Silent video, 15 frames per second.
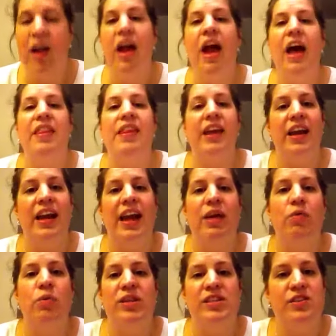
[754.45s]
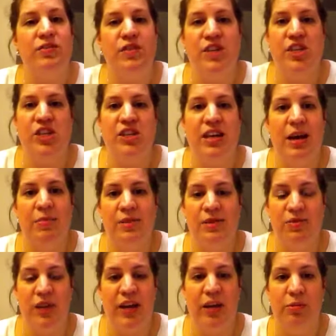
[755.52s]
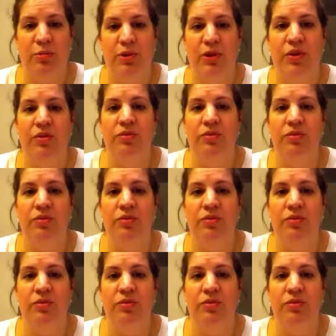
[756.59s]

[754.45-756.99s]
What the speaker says: And then again, when sufficient time is available.